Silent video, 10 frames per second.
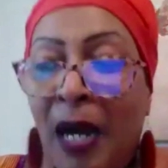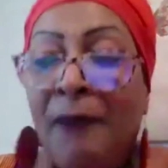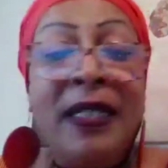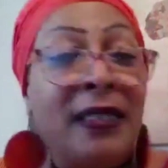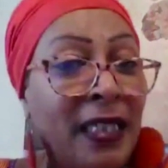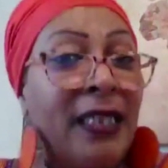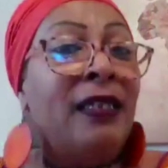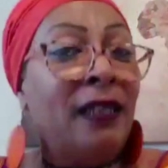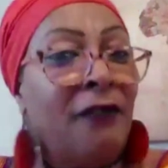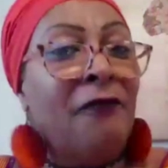Mama
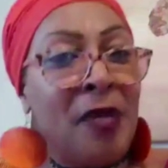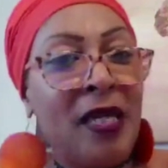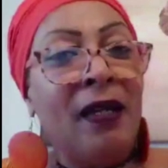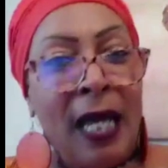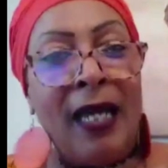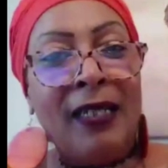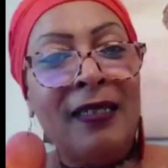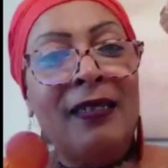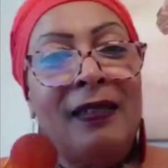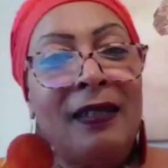did love me a
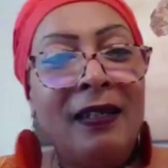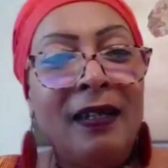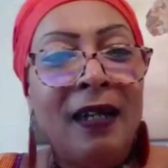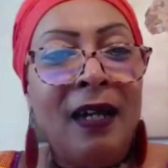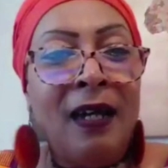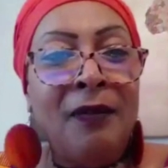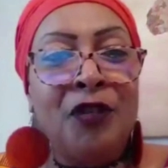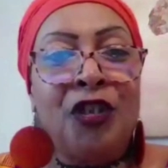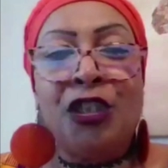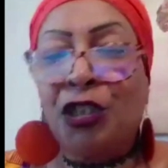lot.
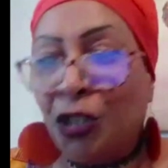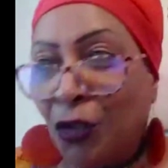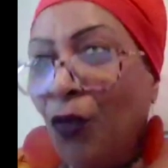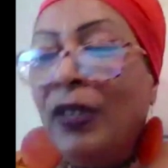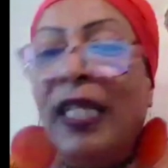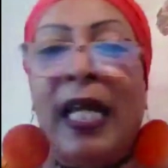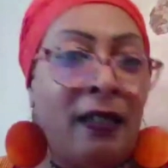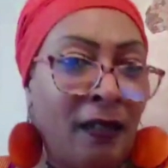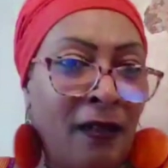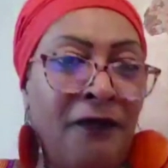She showed
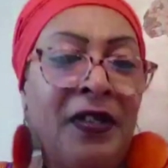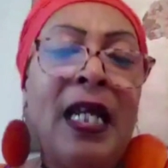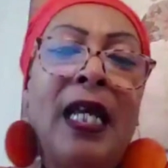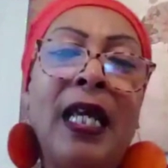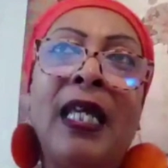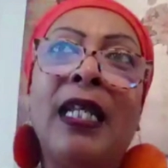that love, and